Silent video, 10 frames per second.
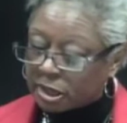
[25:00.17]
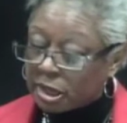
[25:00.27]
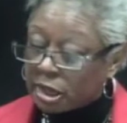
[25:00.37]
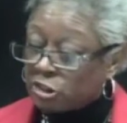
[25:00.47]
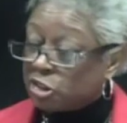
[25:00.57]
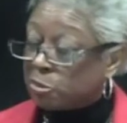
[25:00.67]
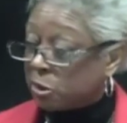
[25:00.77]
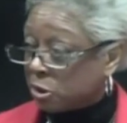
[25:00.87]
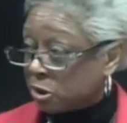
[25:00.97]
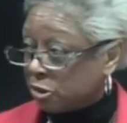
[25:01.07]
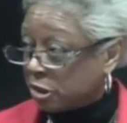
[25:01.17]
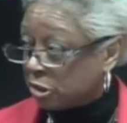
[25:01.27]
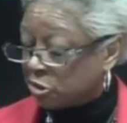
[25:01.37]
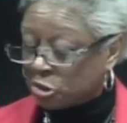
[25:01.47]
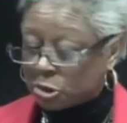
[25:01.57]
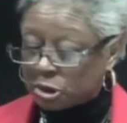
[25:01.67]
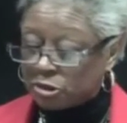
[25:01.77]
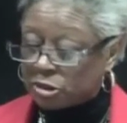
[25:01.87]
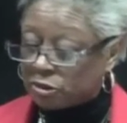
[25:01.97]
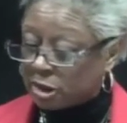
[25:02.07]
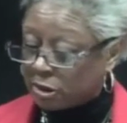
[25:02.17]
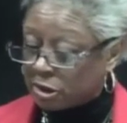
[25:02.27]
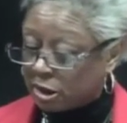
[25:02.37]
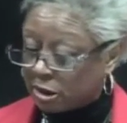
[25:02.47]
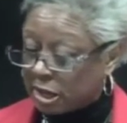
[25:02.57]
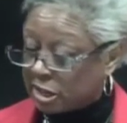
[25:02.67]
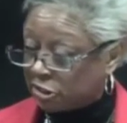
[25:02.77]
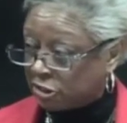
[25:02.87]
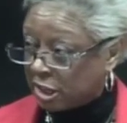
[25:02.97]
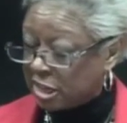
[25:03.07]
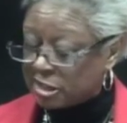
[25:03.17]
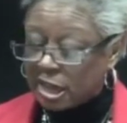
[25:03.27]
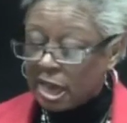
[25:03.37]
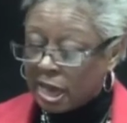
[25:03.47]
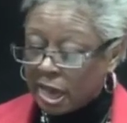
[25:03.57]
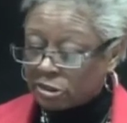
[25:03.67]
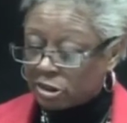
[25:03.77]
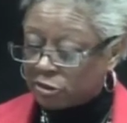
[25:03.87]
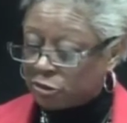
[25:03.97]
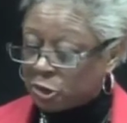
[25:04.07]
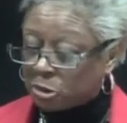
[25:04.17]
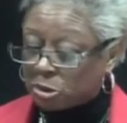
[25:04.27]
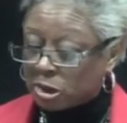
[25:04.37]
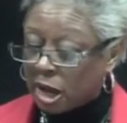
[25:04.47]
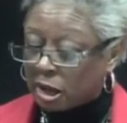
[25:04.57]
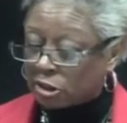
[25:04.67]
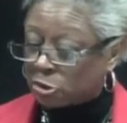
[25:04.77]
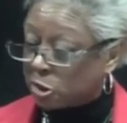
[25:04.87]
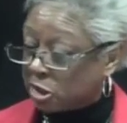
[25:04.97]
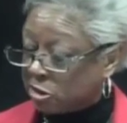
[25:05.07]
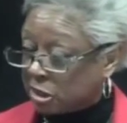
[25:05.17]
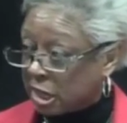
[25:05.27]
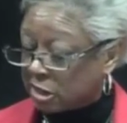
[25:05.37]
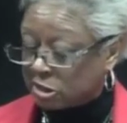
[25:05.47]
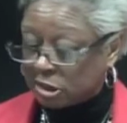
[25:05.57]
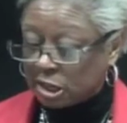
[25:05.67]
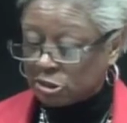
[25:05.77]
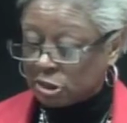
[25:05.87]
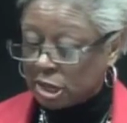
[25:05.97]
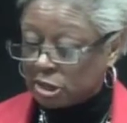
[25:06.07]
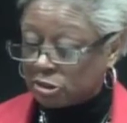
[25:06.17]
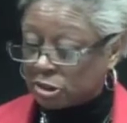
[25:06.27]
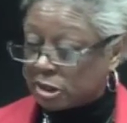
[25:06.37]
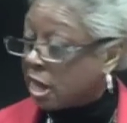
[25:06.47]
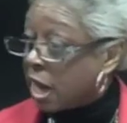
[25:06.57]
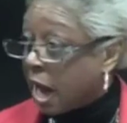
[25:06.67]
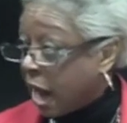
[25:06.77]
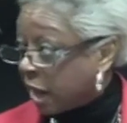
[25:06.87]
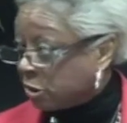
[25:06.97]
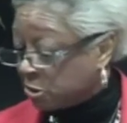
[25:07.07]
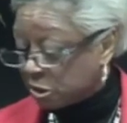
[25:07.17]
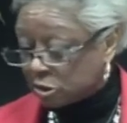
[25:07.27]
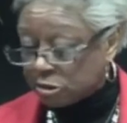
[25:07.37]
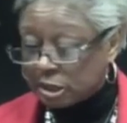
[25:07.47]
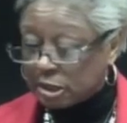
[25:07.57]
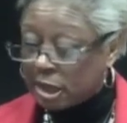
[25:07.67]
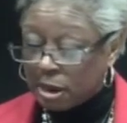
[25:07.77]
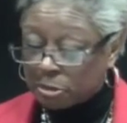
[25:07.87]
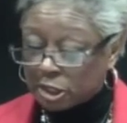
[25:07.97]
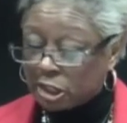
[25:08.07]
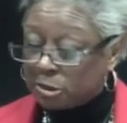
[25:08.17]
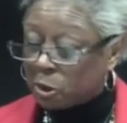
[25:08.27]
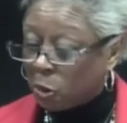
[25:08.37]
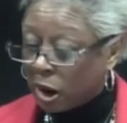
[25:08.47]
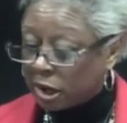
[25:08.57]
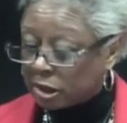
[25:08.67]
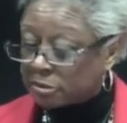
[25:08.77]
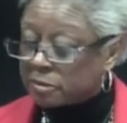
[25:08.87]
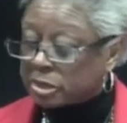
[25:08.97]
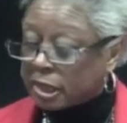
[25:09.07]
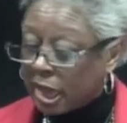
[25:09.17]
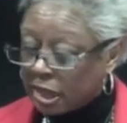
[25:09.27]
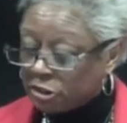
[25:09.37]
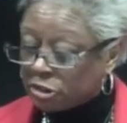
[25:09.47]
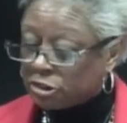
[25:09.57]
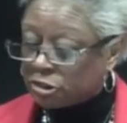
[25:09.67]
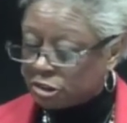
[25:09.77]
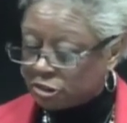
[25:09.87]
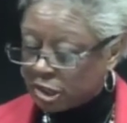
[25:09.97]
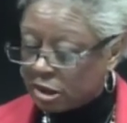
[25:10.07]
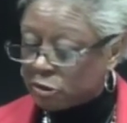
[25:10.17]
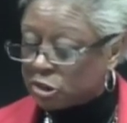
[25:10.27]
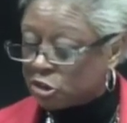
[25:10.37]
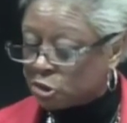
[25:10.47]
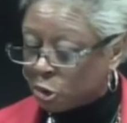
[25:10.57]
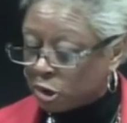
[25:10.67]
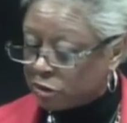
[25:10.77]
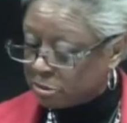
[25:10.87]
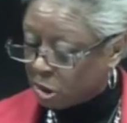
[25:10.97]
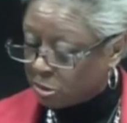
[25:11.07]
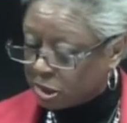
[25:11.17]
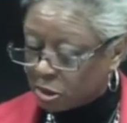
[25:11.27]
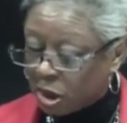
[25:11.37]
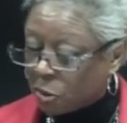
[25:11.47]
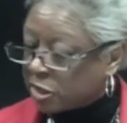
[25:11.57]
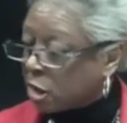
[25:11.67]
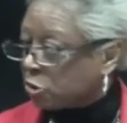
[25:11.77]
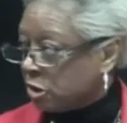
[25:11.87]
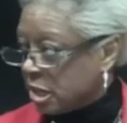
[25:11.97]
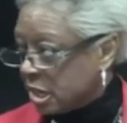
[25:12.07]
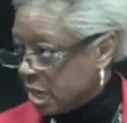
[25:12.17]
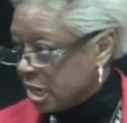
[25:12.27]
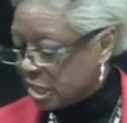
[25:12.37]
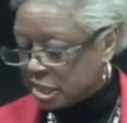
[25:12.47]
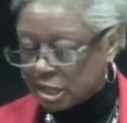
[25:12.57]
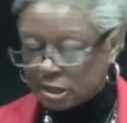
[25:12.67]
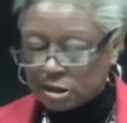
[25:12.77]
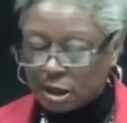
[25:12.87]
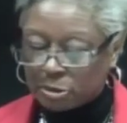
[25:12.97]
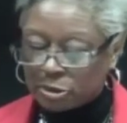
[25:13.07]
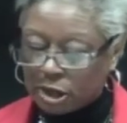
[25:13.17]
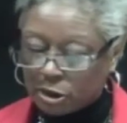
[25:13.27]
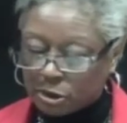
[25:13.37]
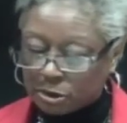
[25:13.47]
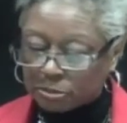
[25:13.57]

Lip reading: She applauds his choice of South Carolina State as an affordable college where he'll get a good education. I don't agree, but keep quiet, anxious to savor the joy of the moment without saying anything to upset her.